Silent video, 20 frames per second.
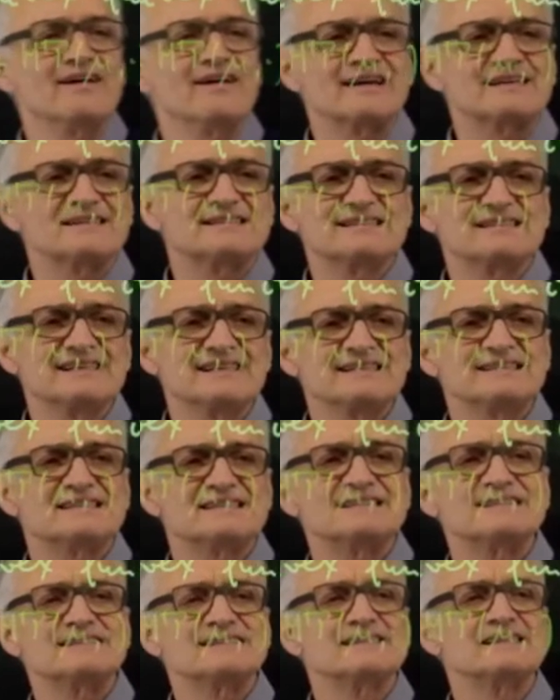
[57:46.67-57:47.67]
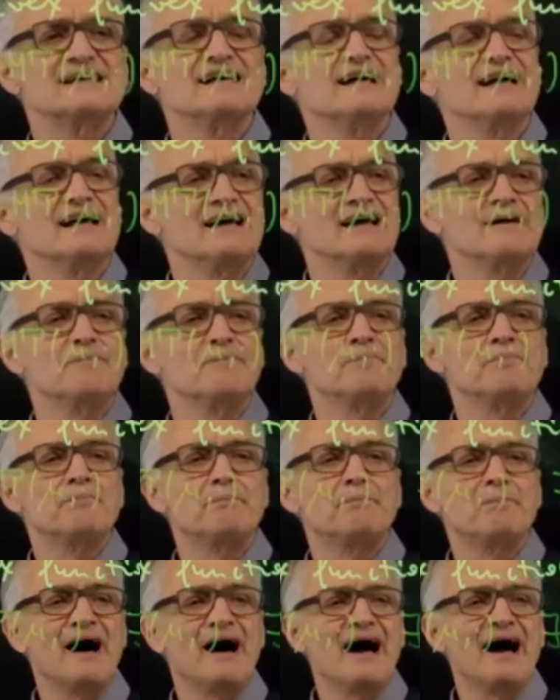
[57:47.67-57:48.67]
exists a
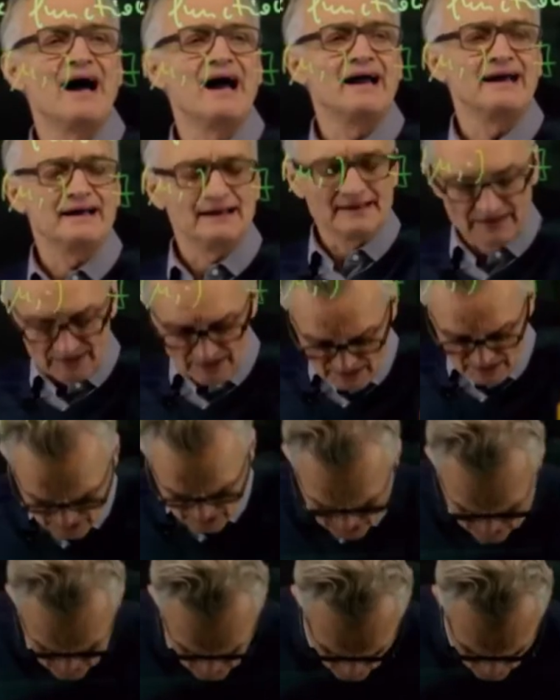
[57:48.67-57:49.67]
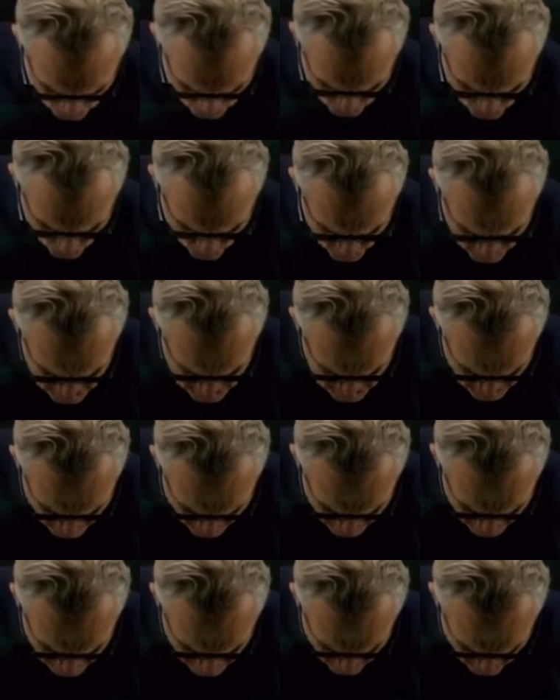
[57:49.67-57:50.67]
pi, which
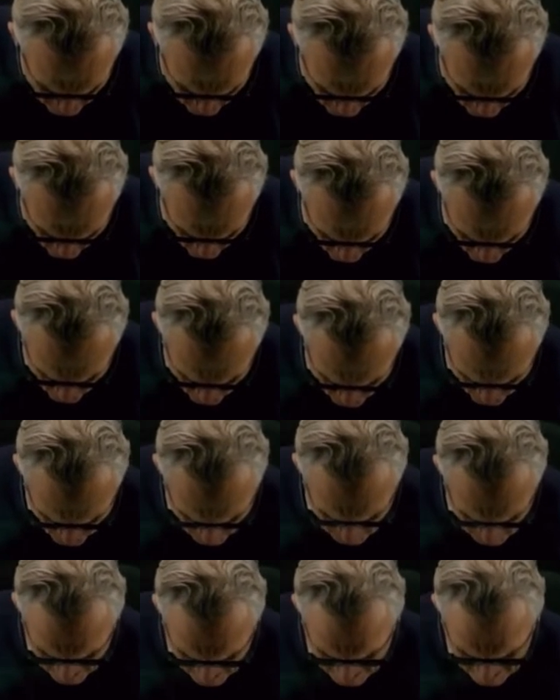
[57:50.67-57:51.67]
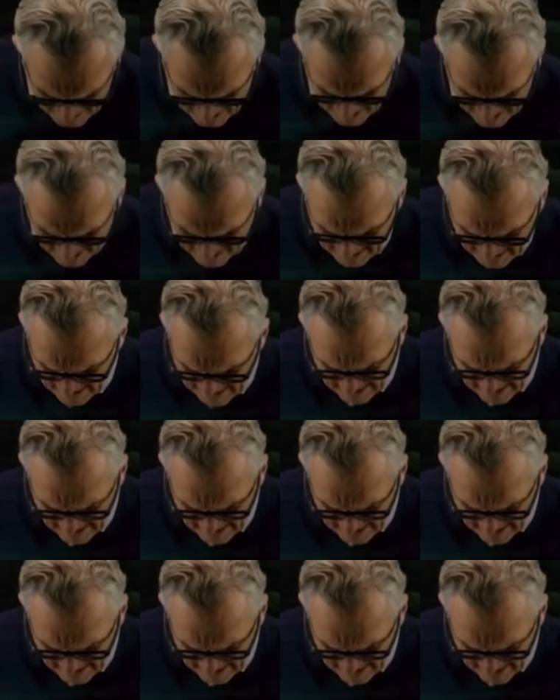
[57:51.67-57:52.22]
I call pi